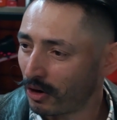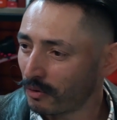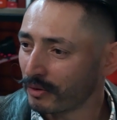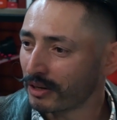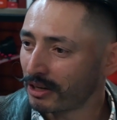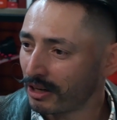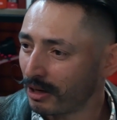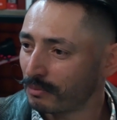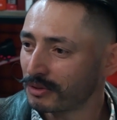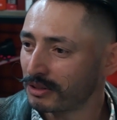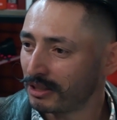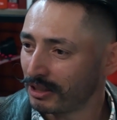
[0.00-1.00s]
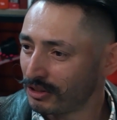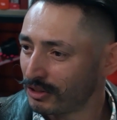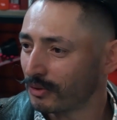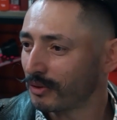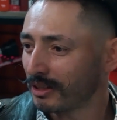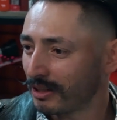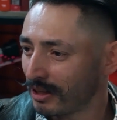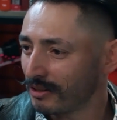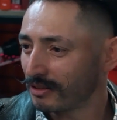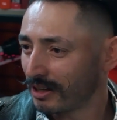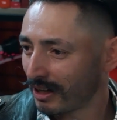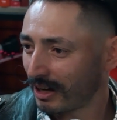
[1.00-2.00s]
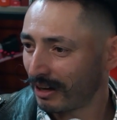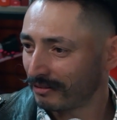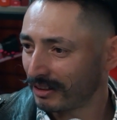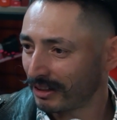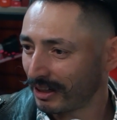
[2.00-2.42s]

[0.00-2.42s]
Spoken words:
overcomes the joy that you can have in